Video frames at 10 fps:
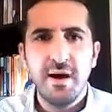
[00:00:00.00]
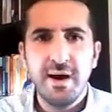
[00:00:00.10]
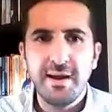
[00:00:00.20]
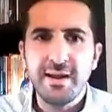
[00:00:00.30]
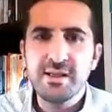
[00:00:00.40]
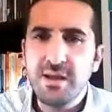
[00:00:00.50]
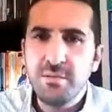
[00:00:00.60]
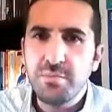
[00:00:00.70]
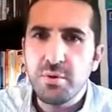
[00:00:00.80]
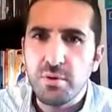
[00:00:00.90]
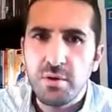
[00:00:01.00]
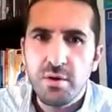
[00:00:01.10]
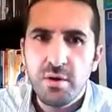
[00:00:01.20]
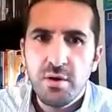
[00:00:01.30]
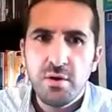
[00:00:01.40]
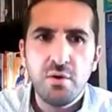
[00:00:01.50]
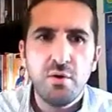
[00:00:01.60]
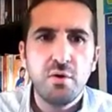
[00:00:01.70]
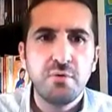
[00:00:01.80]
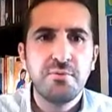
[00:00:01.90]
an example
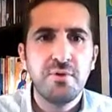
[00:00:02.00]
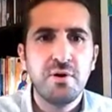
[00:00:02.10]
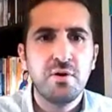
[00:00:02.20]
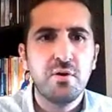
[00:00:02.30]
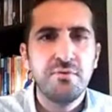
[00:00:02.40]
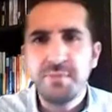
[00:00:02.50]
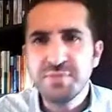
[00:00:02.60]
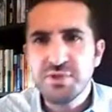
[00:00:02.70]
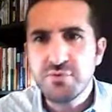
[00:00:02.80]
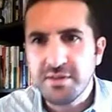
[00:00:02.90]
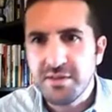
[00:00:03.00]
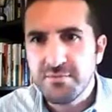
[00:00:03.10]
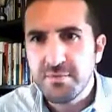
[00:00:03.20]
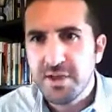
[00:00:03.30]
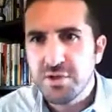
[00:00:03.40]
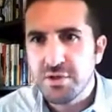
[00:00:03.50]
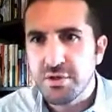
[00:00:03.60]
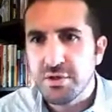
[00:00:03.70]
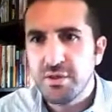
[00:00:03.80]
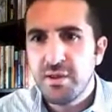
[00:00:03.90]
of abstract
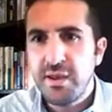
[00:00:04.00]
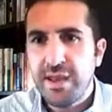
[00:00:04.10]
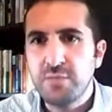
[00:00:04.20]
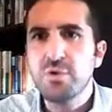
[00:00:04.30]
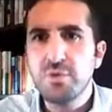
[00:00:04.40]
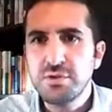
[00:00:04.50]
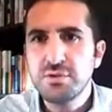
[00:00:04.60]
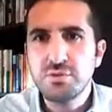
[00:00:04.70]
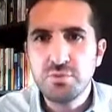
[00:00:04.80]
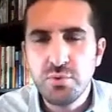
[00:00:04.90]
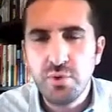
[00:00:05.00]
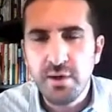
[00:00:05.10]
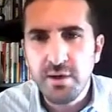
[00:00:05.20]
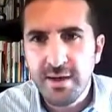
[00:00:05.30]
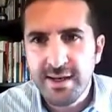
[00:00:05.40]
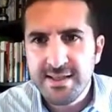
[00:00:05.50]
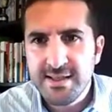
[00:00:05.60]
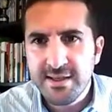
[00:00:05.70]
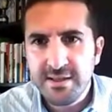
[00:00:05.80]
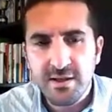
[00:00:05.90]
information, and we're going to do a
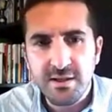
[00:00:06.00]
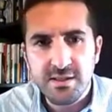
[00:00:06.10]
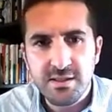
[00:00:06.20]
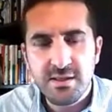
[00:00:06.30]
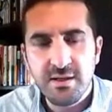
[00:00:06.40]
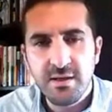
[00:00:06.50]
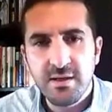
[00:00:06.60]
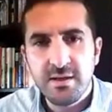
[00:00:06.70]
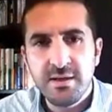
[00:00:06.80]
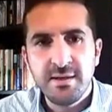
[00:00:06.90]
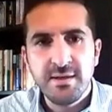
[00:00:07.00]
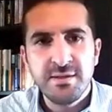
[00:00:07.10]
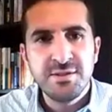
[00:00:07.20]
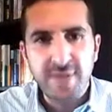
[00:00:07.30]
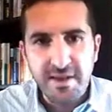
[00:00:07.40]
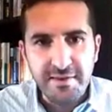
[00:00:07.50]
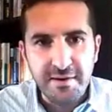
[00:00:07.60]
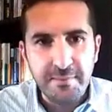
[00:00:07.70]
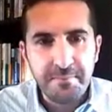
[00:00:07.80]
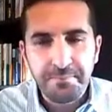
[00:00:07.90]
listening task
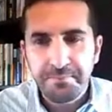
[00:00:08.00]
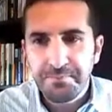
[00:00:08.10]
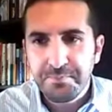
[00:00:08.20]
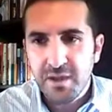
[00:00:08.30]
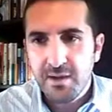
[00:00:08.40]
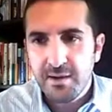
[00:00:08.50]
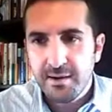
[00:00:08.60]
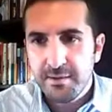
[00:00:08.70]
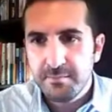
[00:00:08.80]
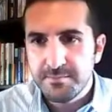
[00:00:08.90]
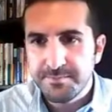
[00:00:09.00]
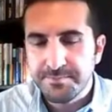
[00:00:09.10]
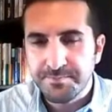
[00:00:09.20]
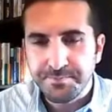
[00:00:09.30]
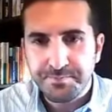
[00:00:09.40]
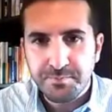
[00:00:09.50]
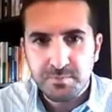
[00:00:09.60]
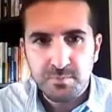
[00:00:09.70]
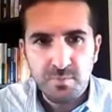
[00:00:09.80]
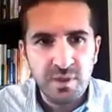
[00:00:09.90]
together
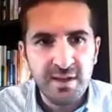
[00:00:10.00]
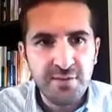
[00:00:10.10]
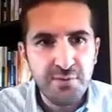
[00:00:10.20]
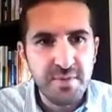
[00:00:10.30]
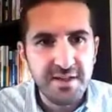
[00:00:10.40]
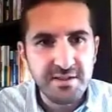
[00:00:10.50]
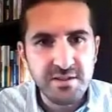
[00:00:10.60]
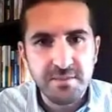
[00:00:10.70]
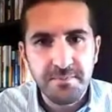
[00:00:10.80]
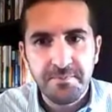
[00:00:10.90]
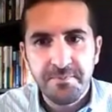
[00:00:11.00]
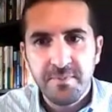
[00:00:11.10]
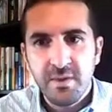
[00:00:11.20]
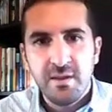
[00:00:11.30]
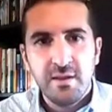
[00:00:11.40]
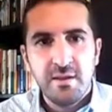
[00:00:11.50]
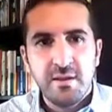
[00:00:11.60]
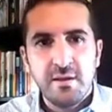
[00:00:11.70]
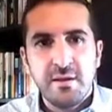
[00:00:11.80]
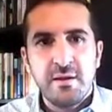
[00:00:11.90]
in a few minutes.
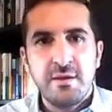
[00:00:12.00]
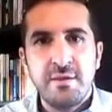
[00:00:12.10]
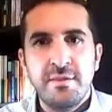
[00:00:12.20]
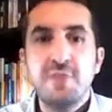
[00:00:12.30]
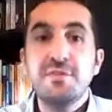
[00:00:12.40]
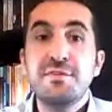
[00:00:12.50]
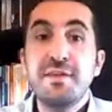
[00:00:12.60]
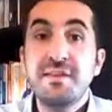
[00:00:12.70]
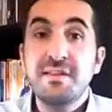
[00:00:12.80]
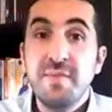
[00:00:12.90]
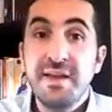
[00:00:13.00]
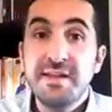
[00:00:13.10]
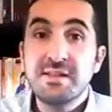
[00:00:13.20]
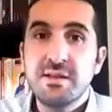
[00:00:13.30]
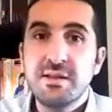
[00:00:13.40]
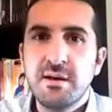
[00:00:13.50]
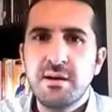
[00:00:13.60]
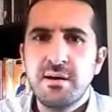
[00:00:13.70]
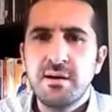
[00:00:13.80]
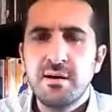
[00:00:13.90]
The other thing that makes
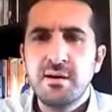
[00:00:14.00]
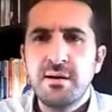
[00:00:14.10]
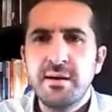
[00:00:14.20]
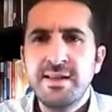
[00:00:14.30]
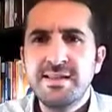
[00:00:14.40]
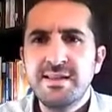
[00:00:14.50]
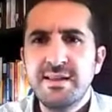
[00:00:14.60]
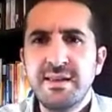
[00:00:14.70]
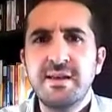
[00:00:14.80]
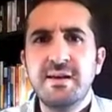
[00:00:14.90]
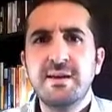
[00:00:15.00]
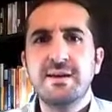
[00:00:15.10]
a listening